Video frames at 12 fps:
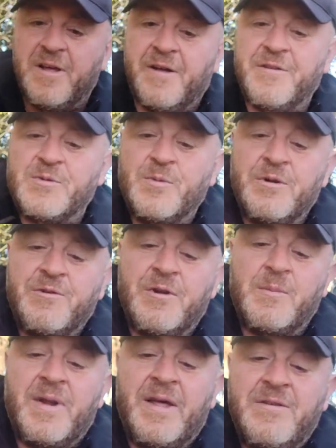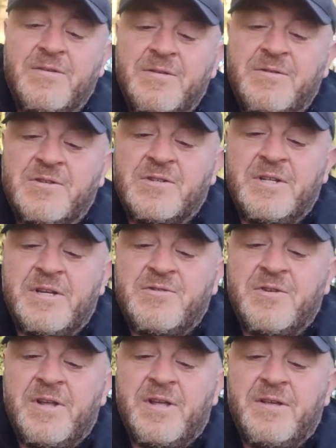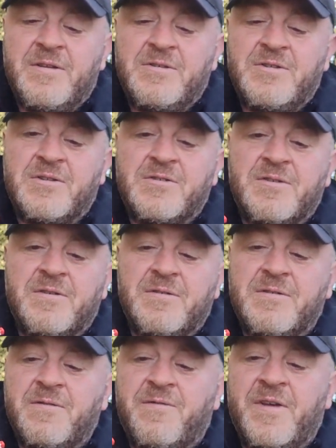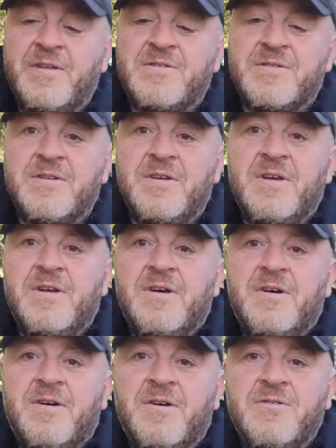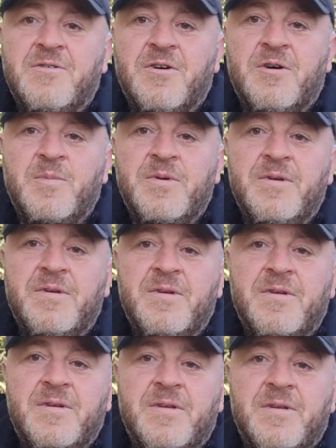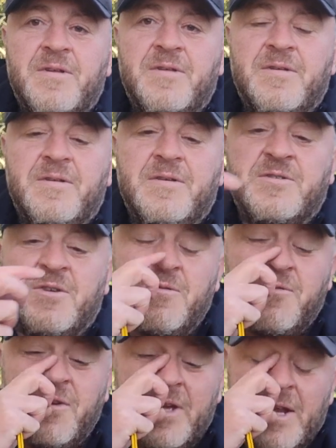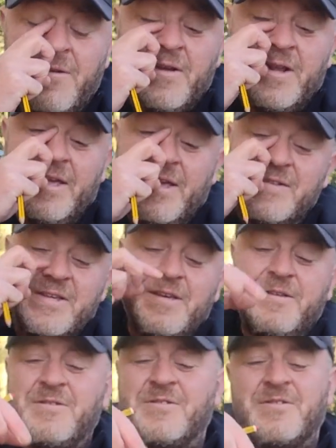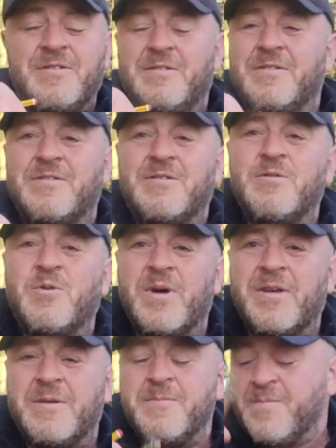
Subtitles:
And the small grill plate just literally just fits on top. So really, really easy, just so quick.